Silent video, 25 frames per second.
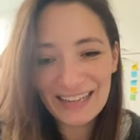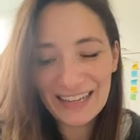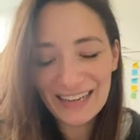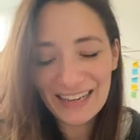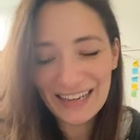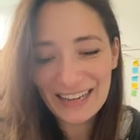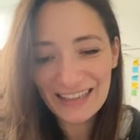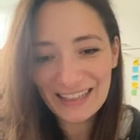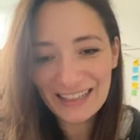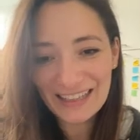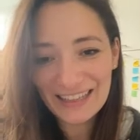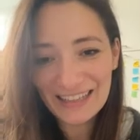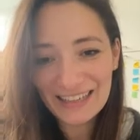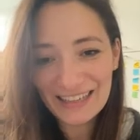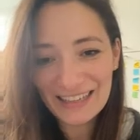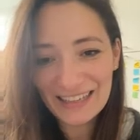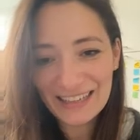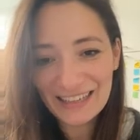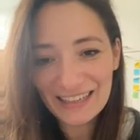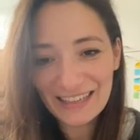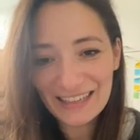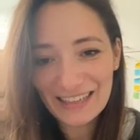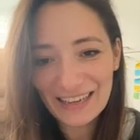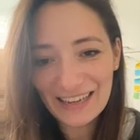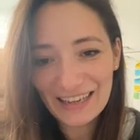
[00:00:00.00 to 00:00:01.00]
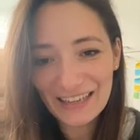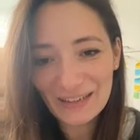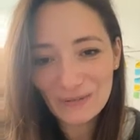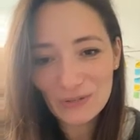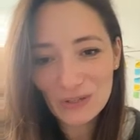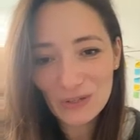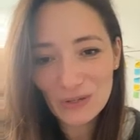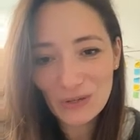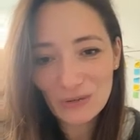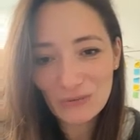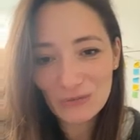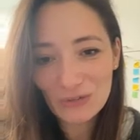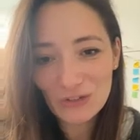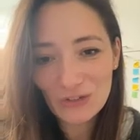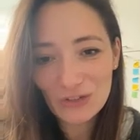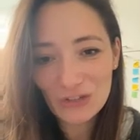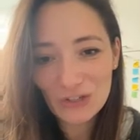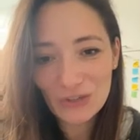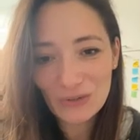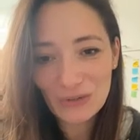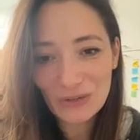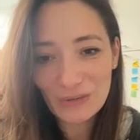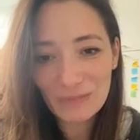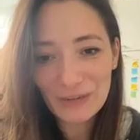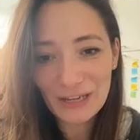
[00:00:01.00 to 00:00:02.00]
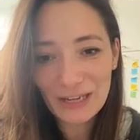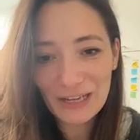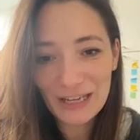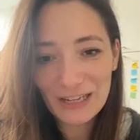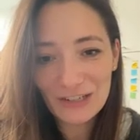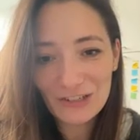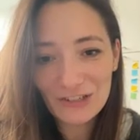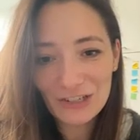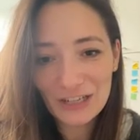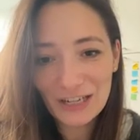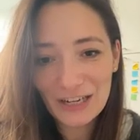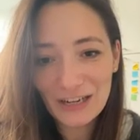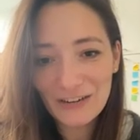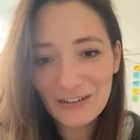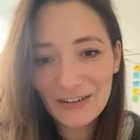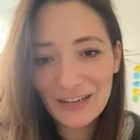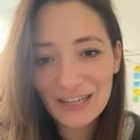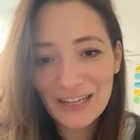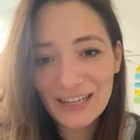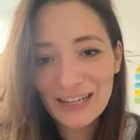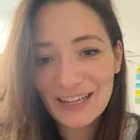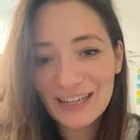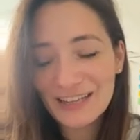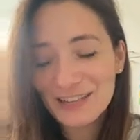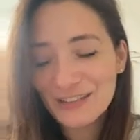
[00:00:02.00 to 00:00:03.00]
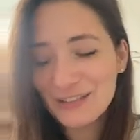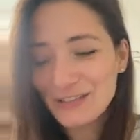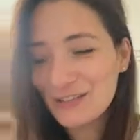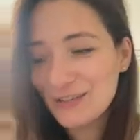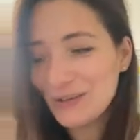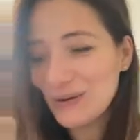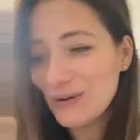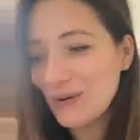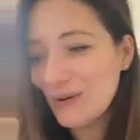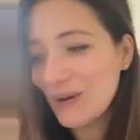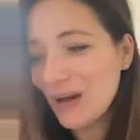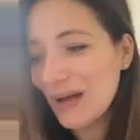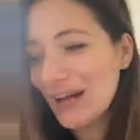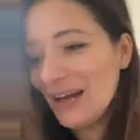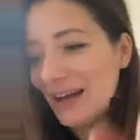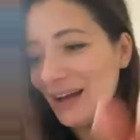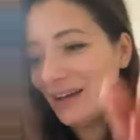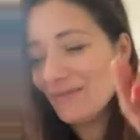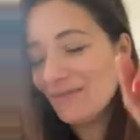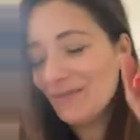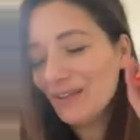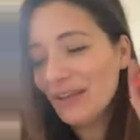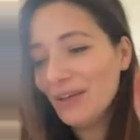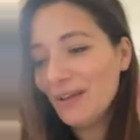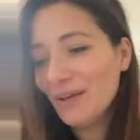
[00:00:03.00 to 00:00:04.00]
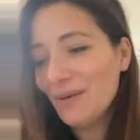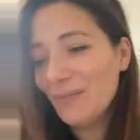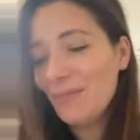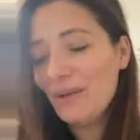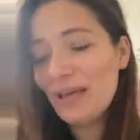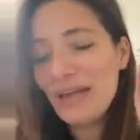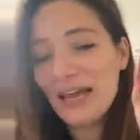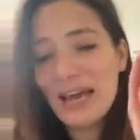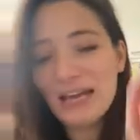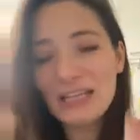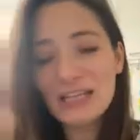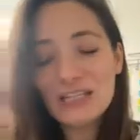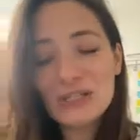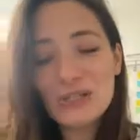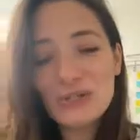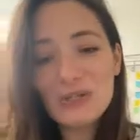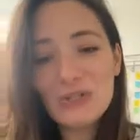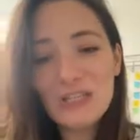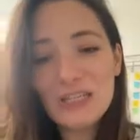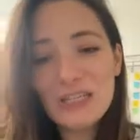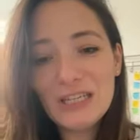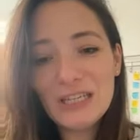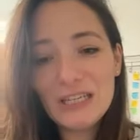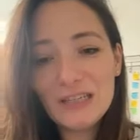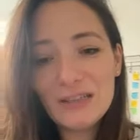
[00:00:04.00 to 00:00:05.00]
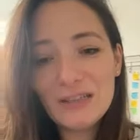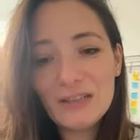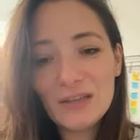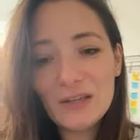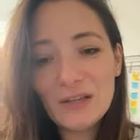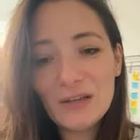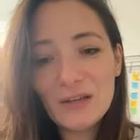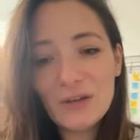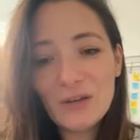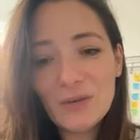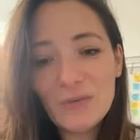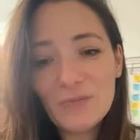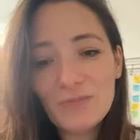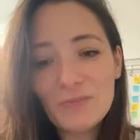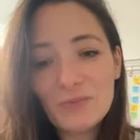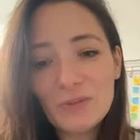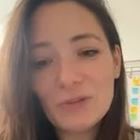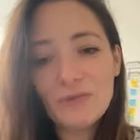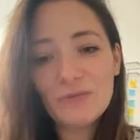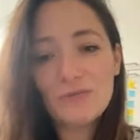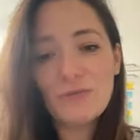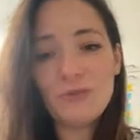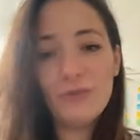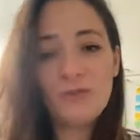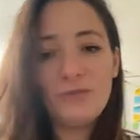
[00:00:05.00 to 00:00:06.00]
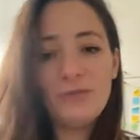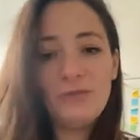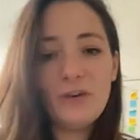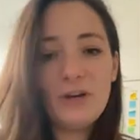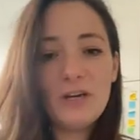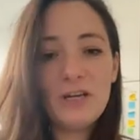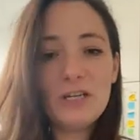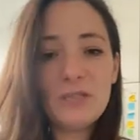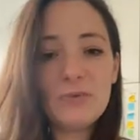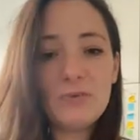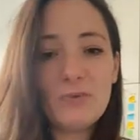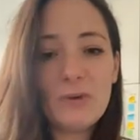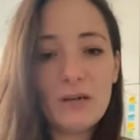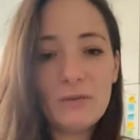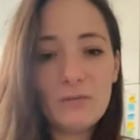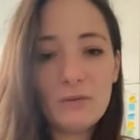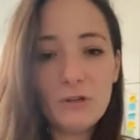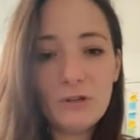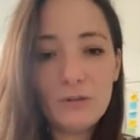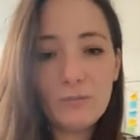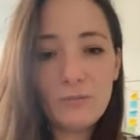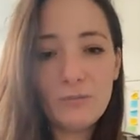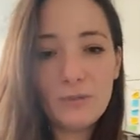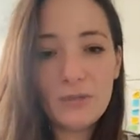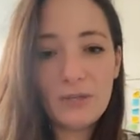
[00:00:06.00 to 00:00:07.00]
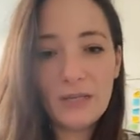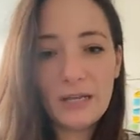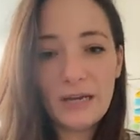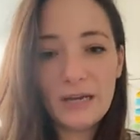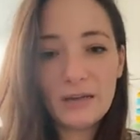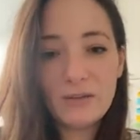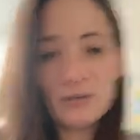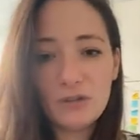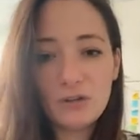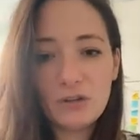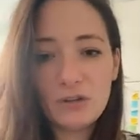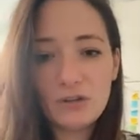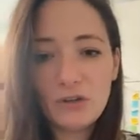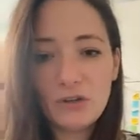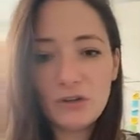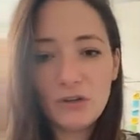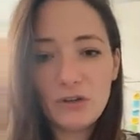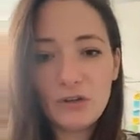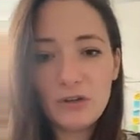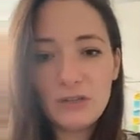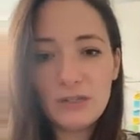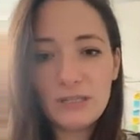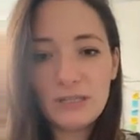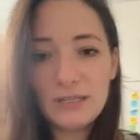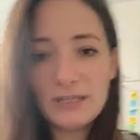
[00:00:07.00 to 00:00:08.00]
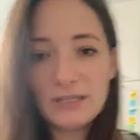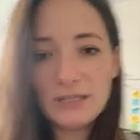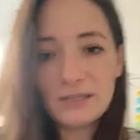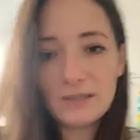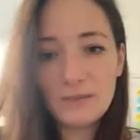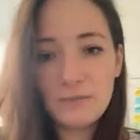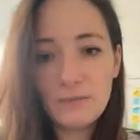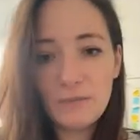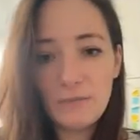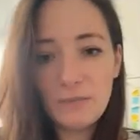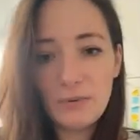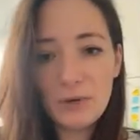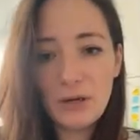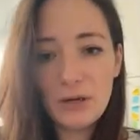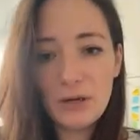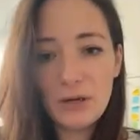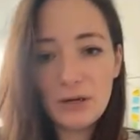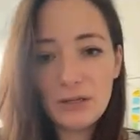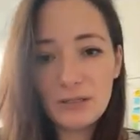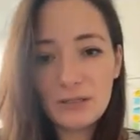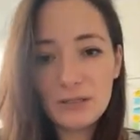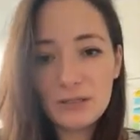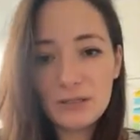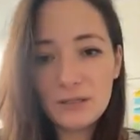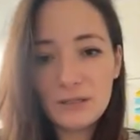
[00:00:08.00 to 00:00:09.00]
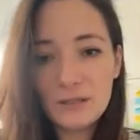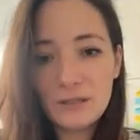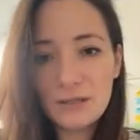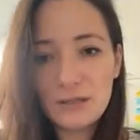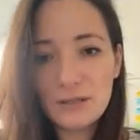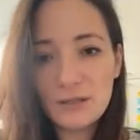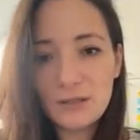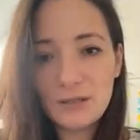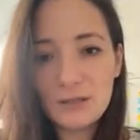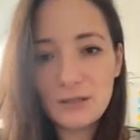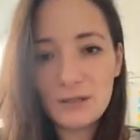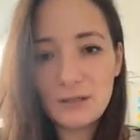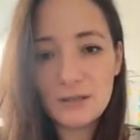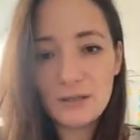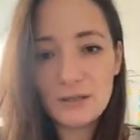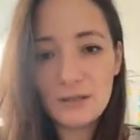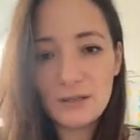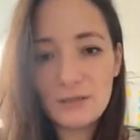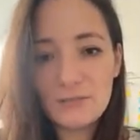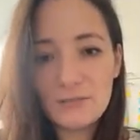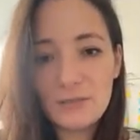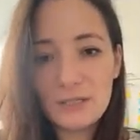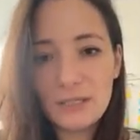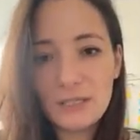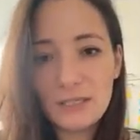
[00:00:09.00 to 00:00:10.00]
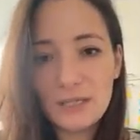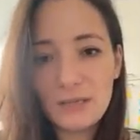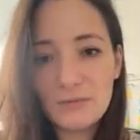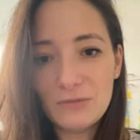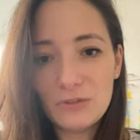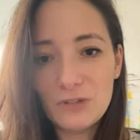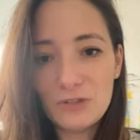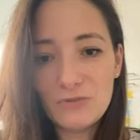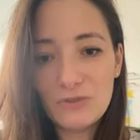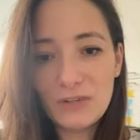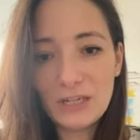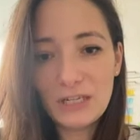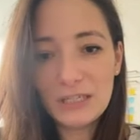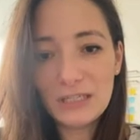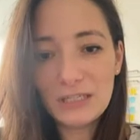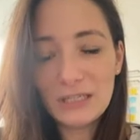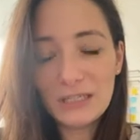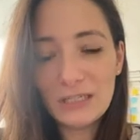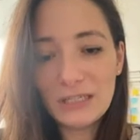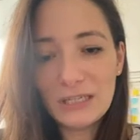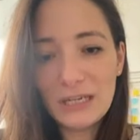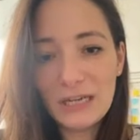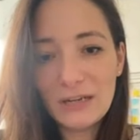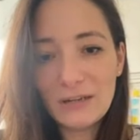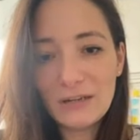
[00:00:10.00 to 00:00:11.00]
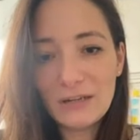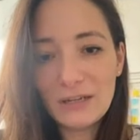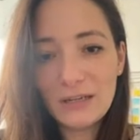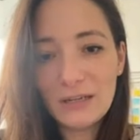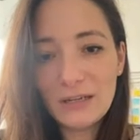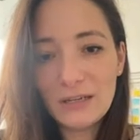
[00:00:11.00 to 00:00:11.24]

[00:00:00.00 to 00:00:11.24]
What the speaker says: Yeah, I think I am too. I'm just showing my age now. So but yeah, so the for the first one, I'm going to put down the code is pod. Let me see, I'm just writing this down.